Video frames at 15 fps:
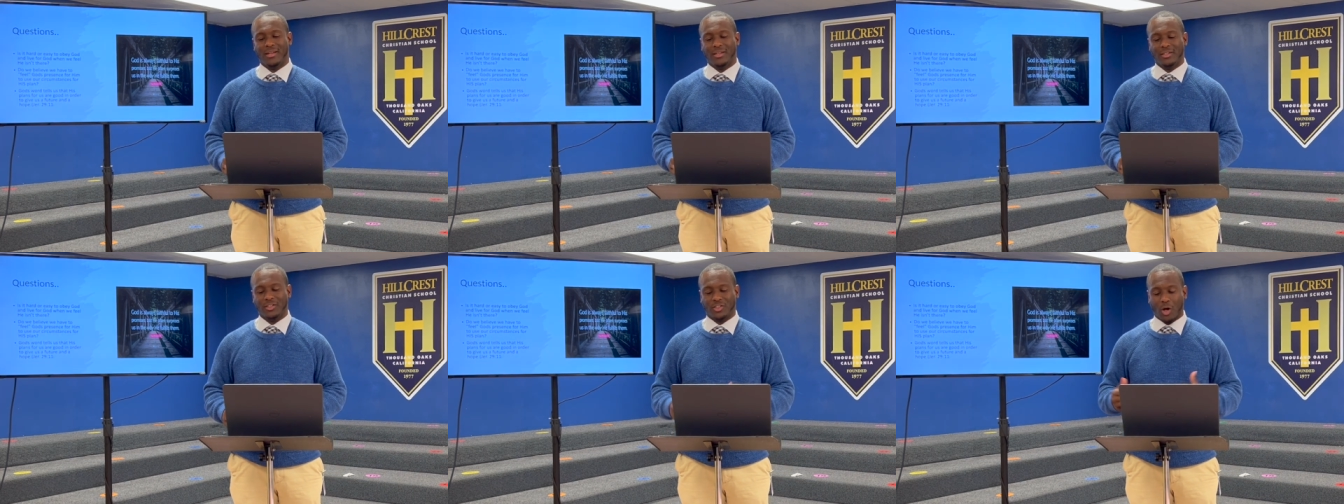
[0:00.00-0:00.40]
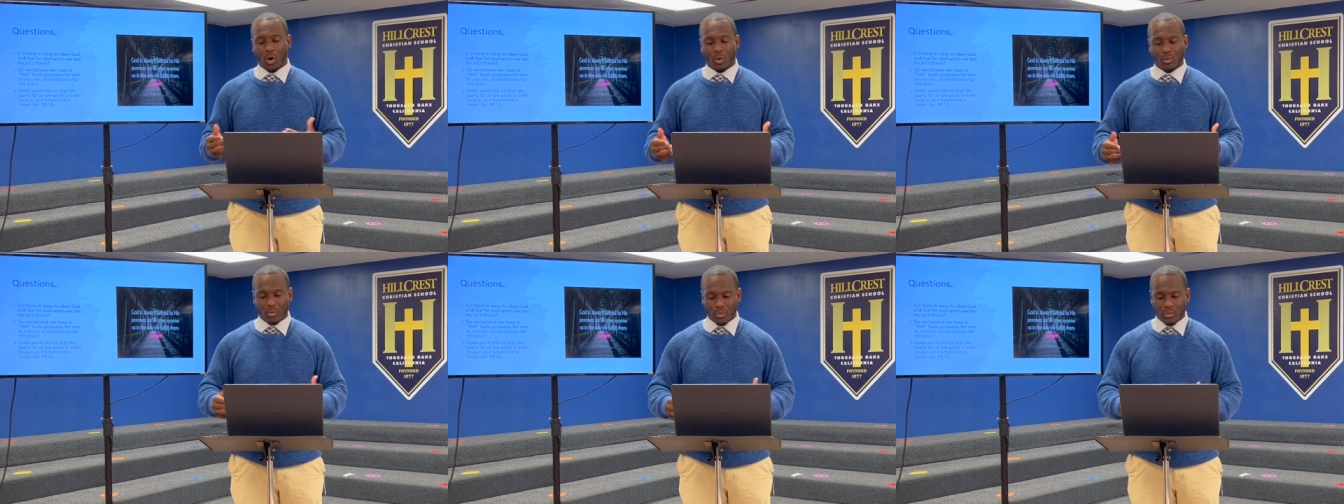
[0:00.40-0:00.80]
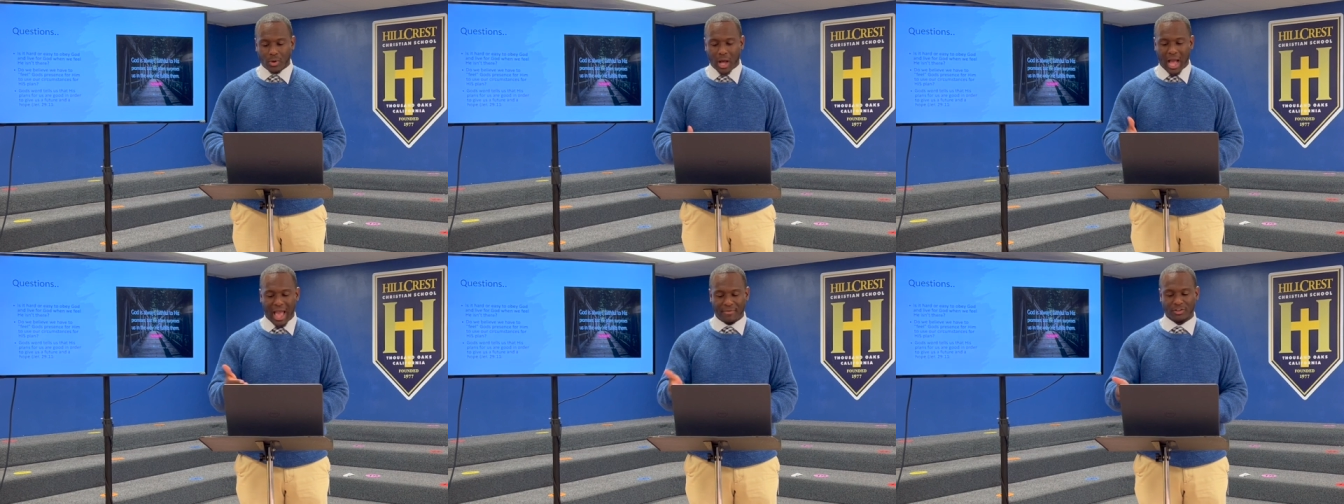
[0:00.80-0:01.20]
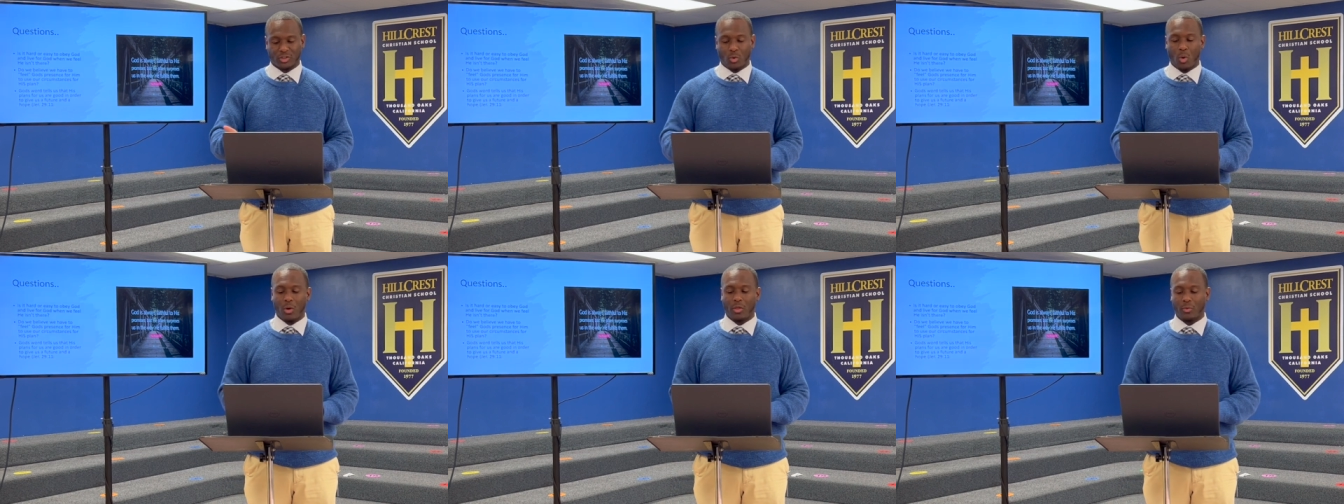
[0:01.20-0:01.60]
So I have this
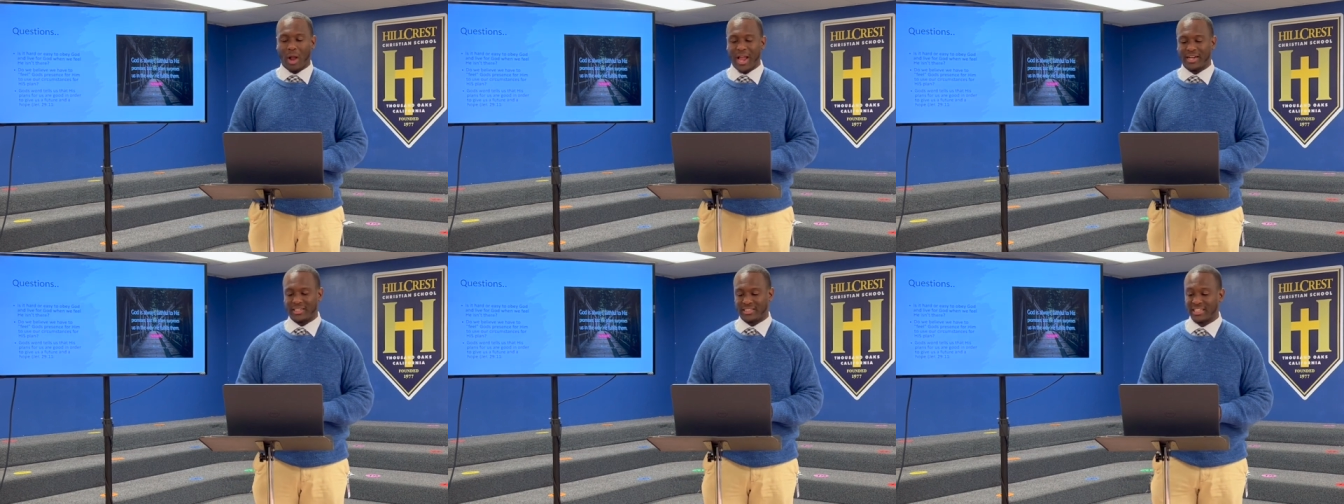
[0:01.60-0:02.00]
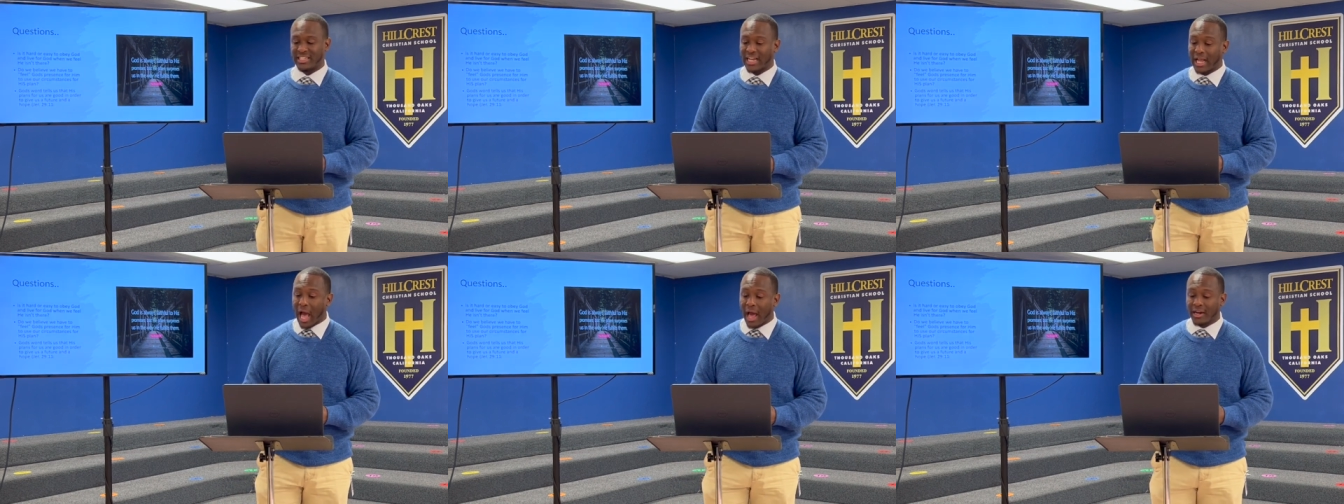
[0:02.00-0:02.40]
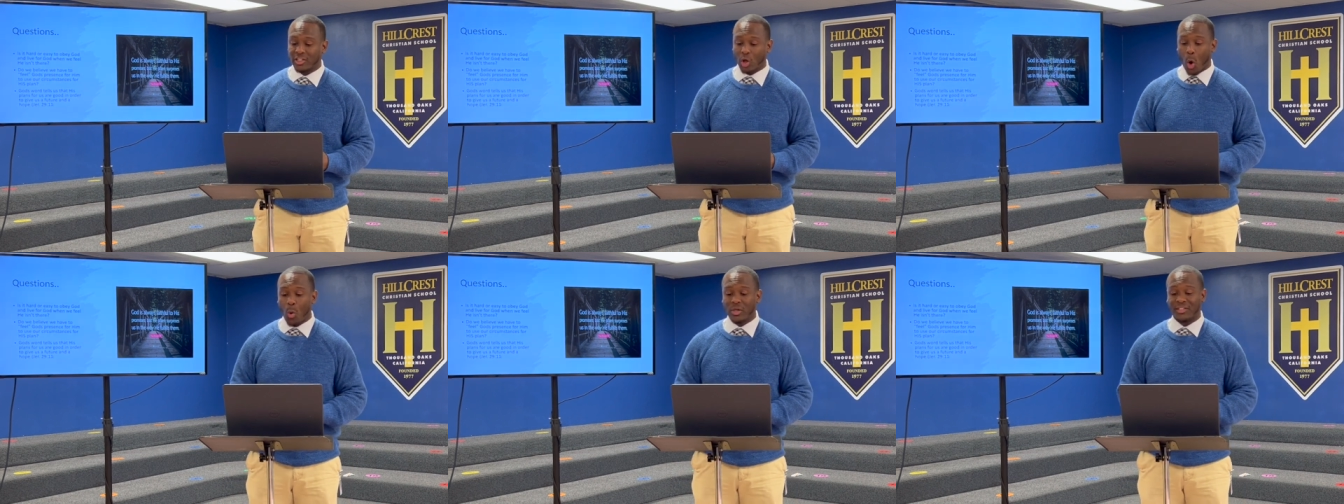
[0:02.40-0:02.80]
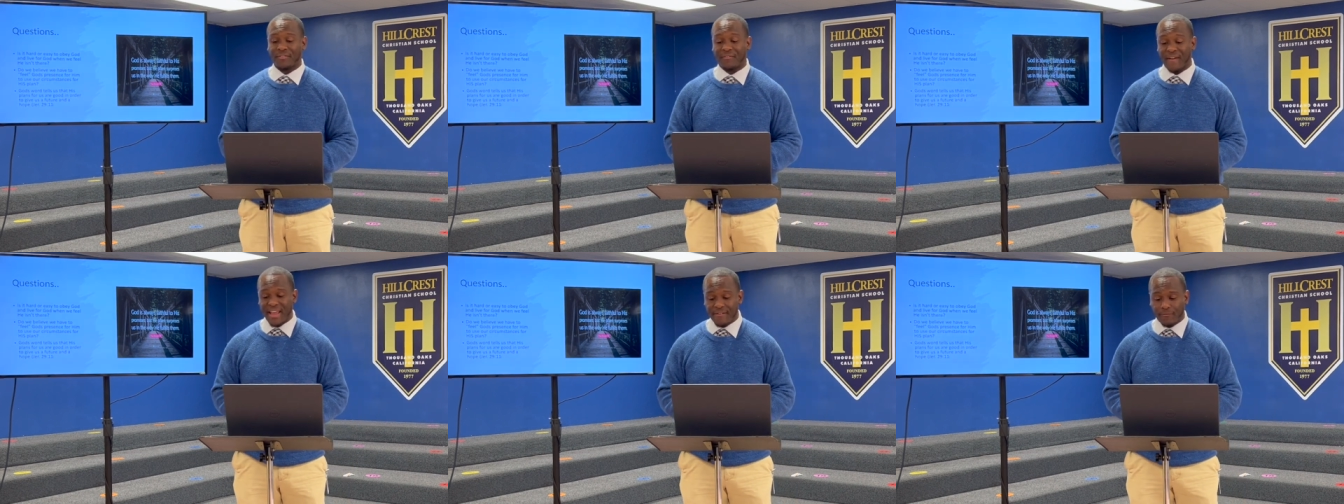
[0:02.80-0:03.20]
quote on the right, and it says that God is always
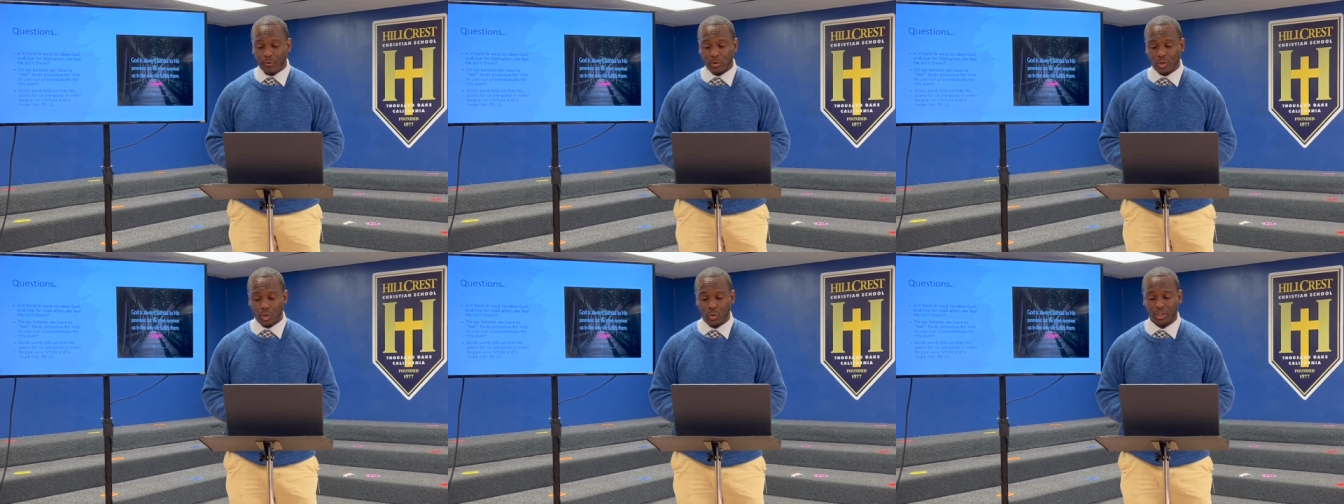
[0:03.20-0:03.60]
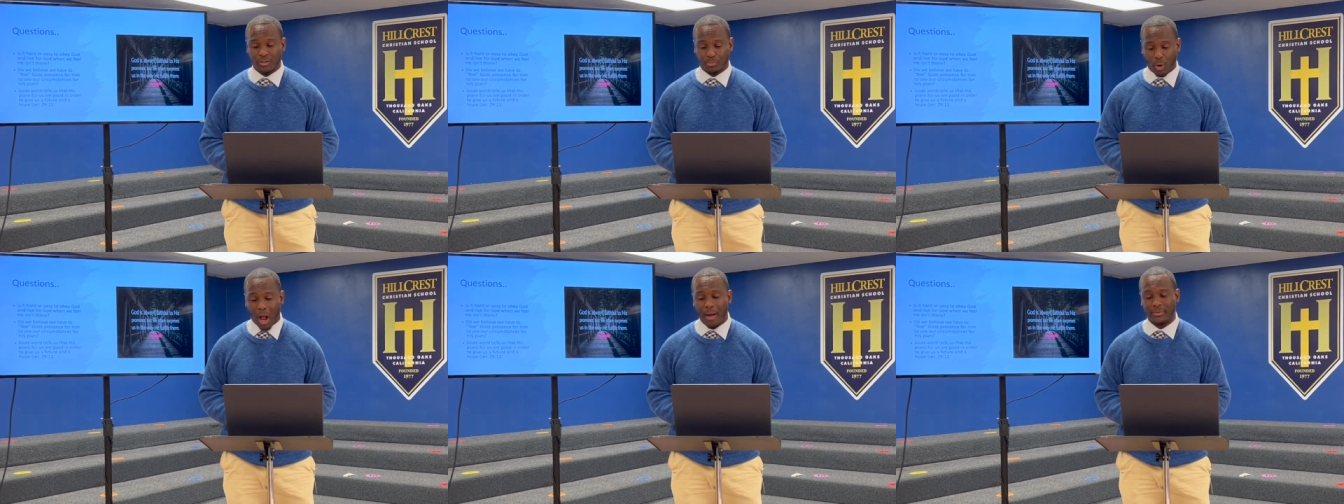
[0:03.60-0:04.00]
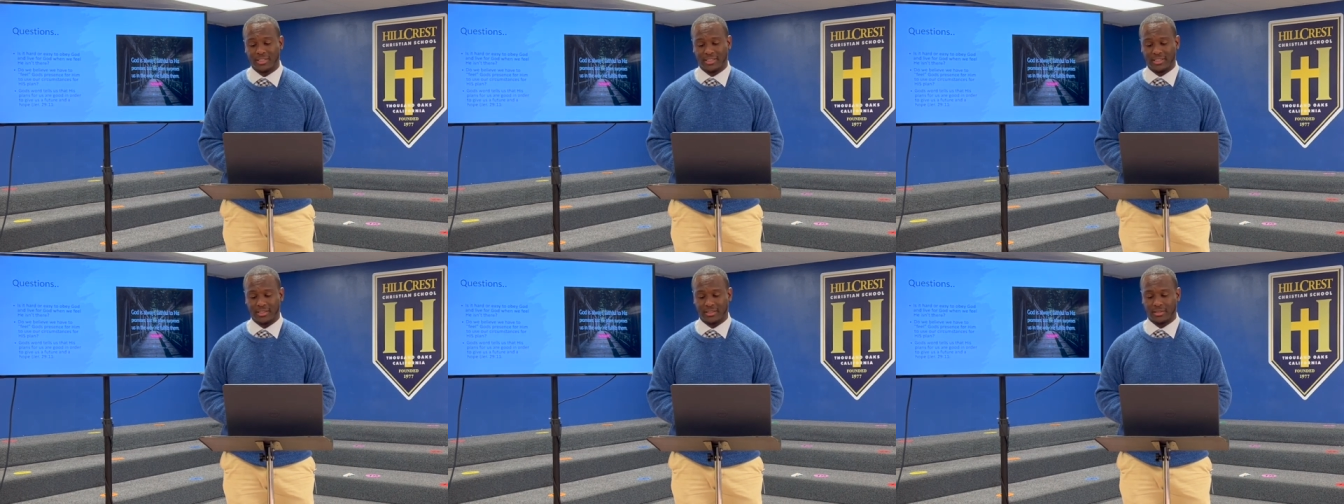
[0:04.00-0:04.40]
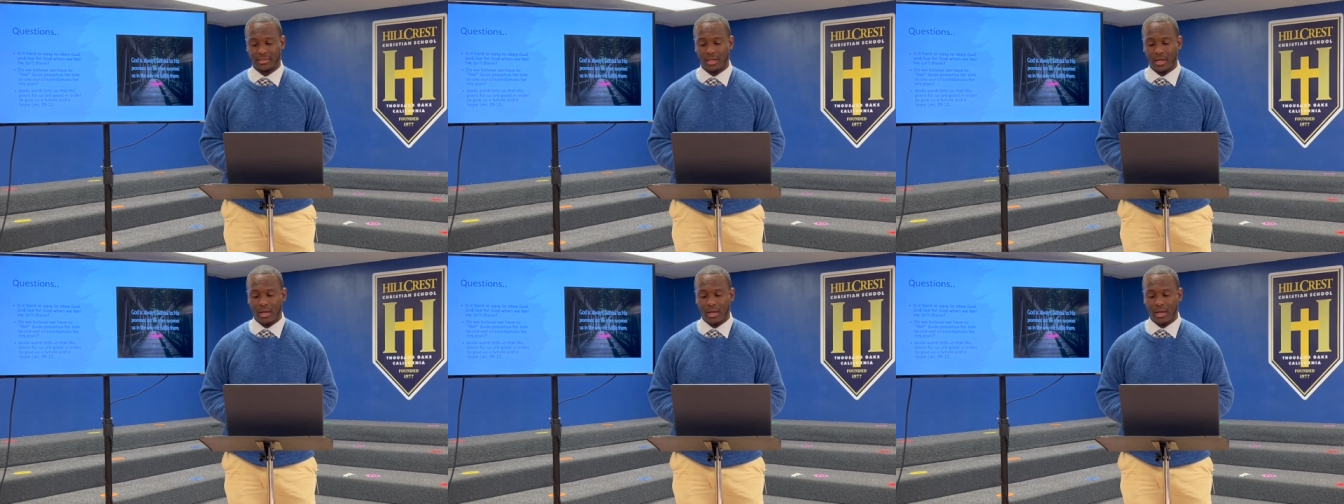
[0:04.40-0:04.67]
faithful to his promises,